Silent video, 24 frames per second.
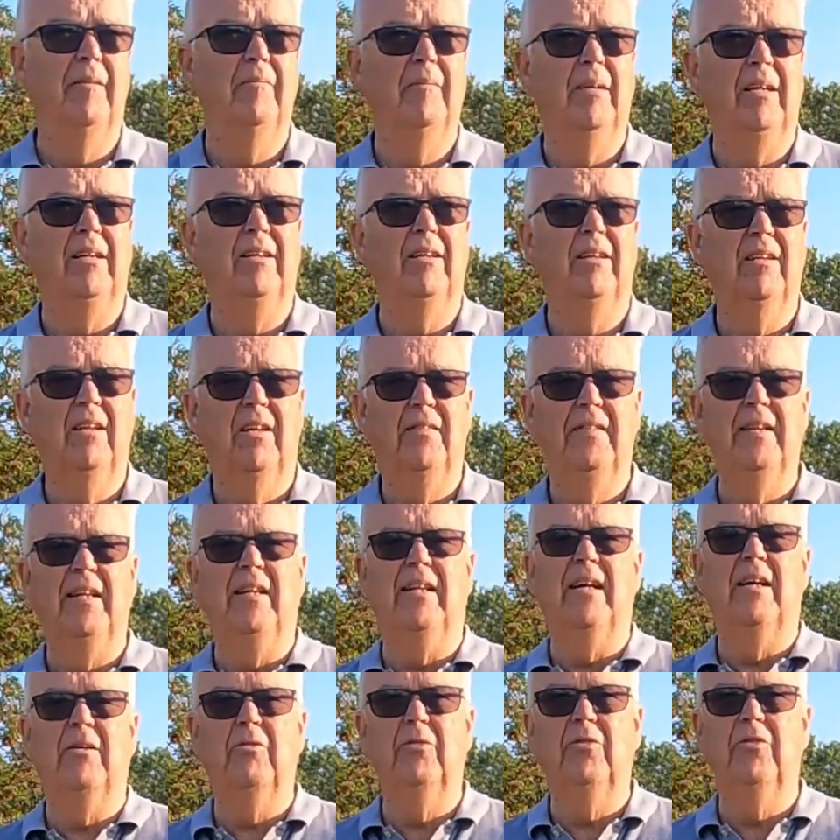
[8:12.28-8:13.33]
And I think
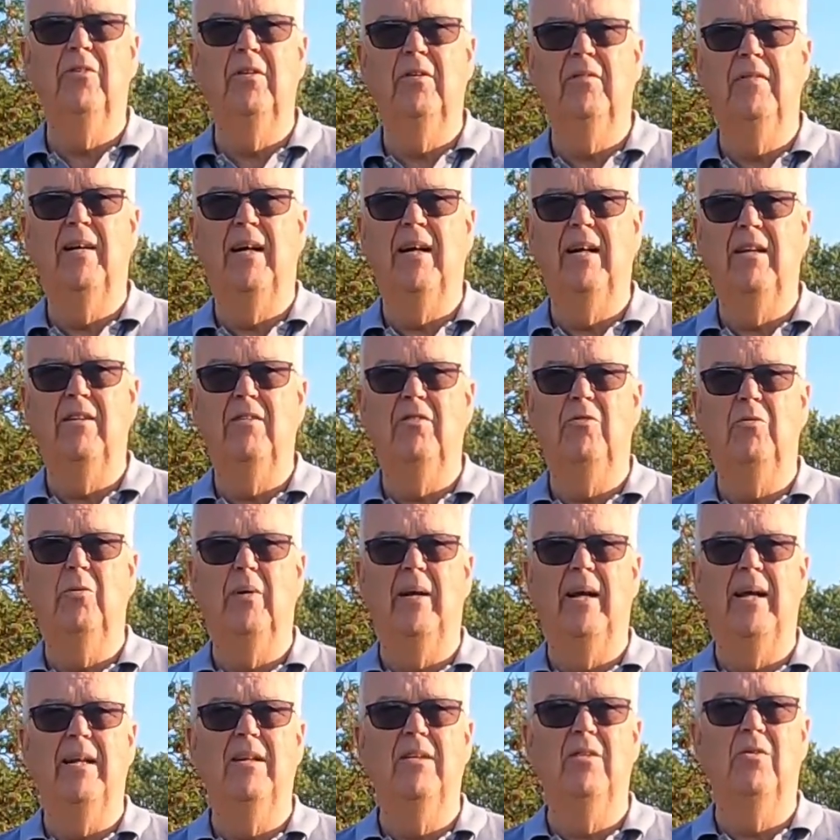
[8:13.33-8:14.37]
that was an advantage
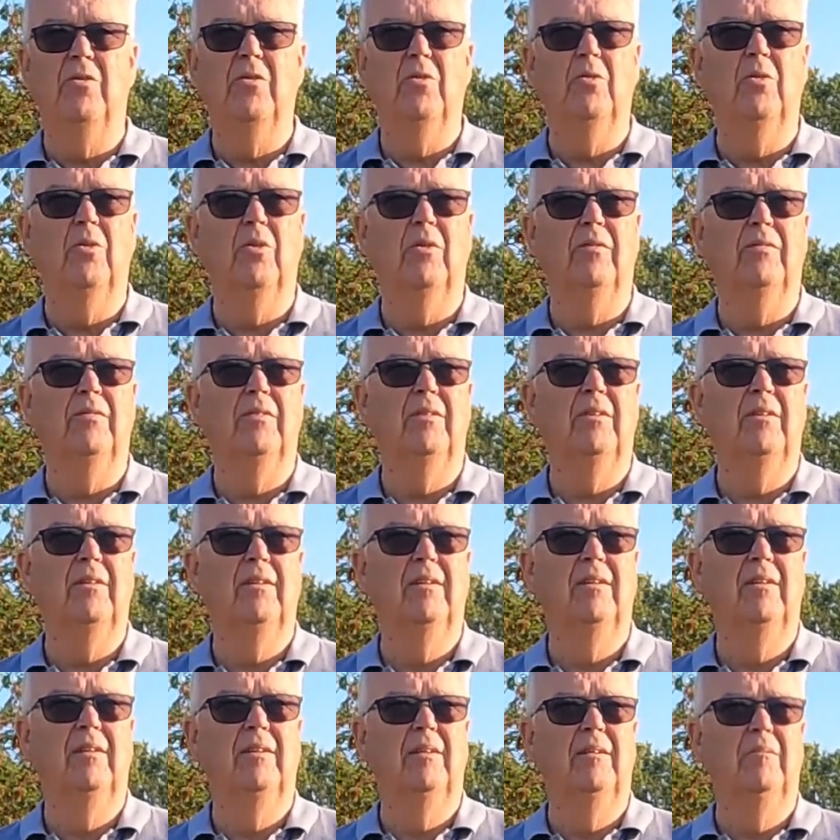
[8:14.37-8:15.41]
we hadn't thought
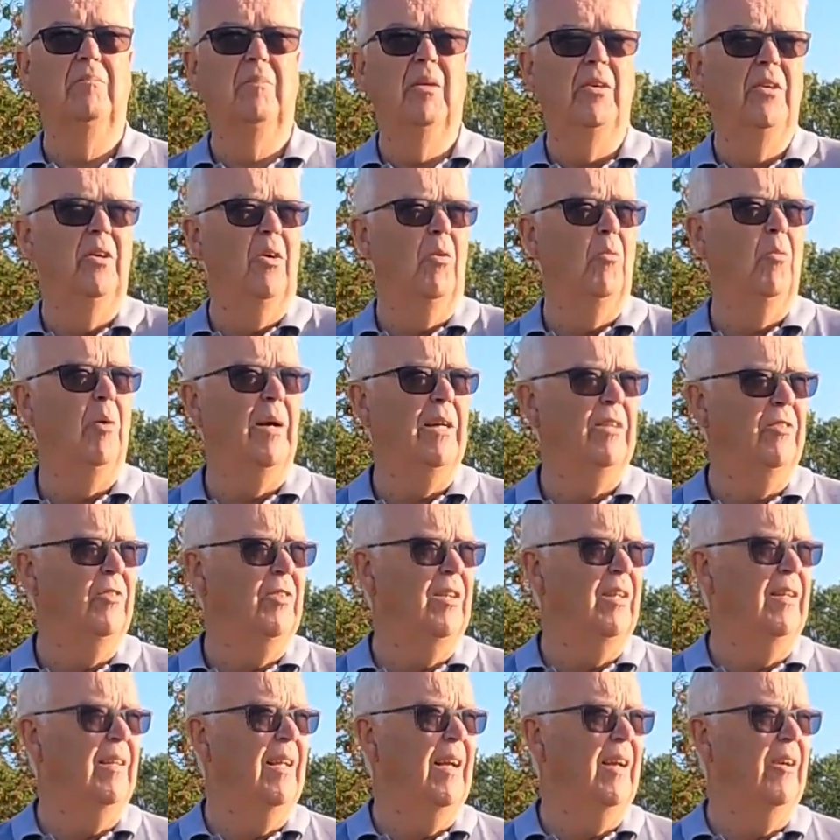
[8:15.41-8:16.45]
of. By not
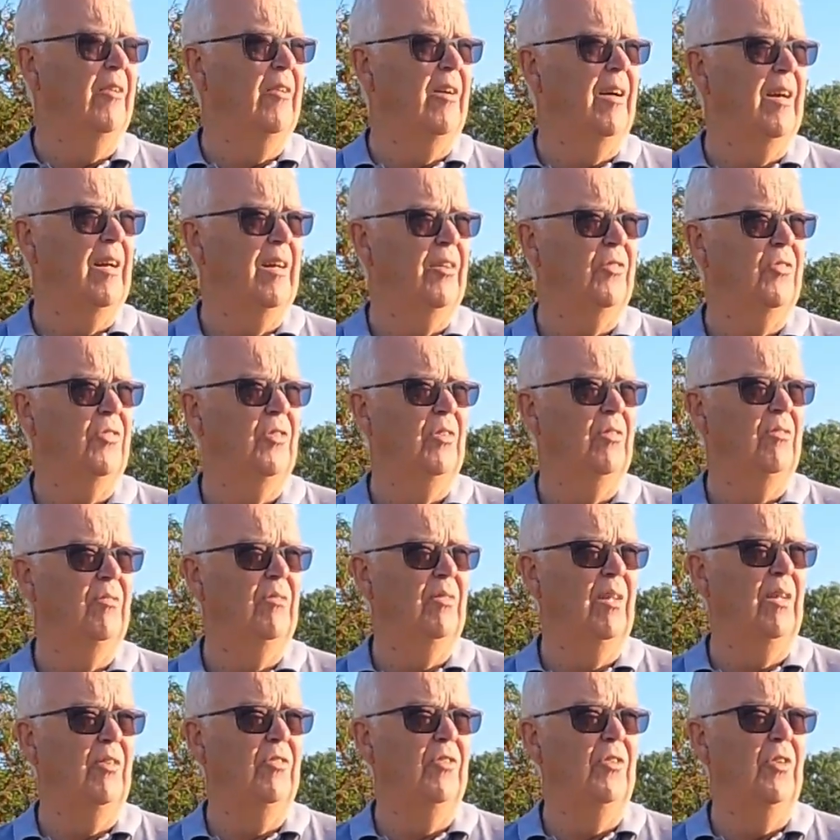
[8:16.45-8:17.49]
wasting that grass, it's
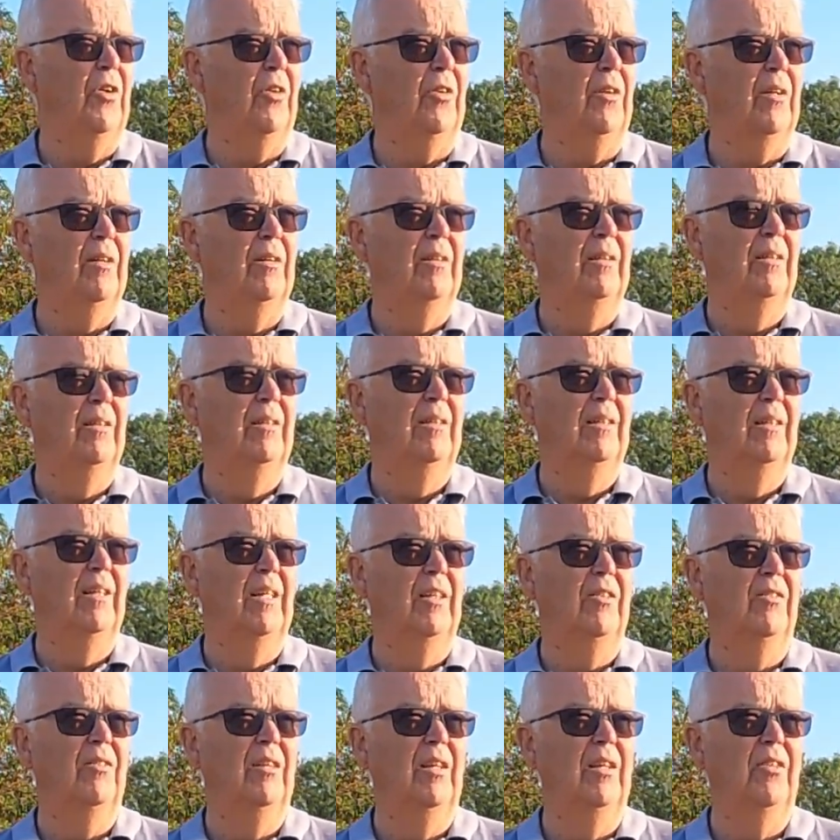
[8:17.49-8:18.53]
not
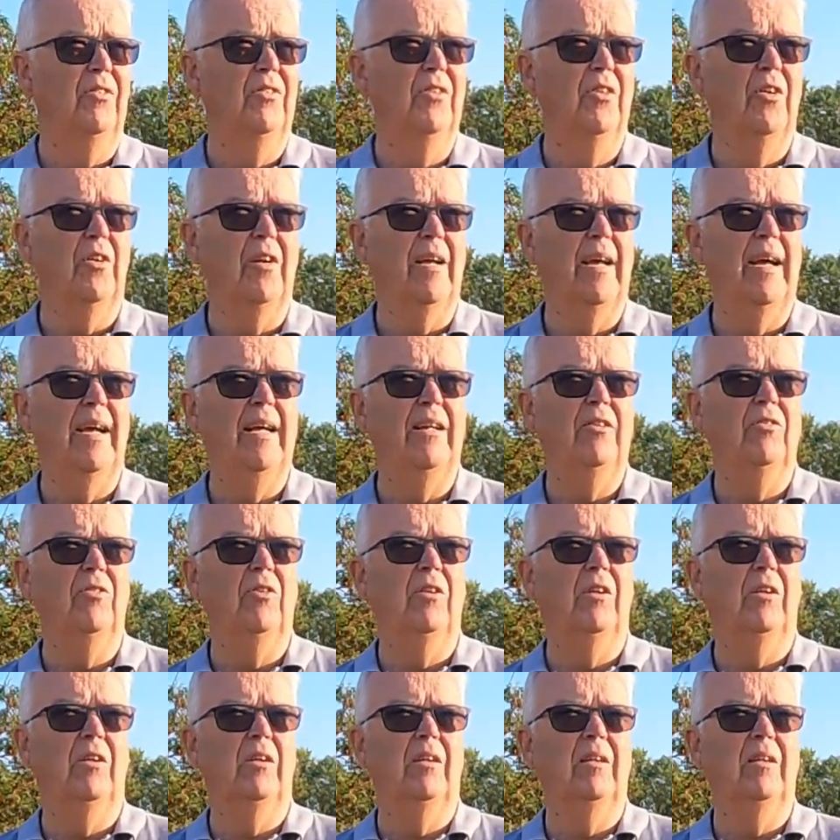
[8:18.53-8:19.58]
a hazard.